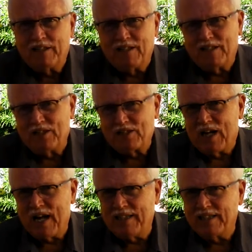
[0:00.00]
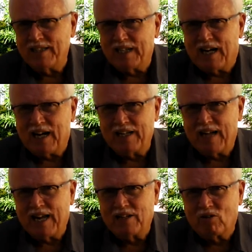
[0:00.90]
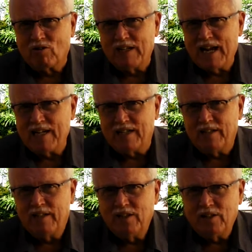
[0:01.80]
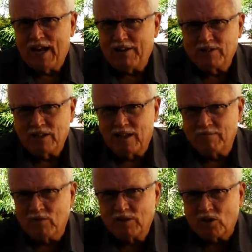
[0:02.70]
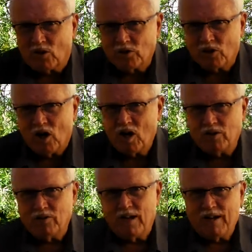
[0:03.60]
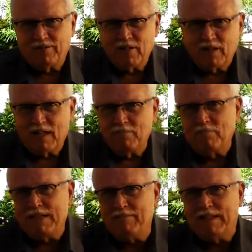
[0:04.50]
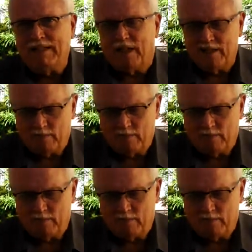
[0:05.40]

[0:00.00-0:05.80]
the design that God had created. You have to love me with all your heart. You have to let me be God.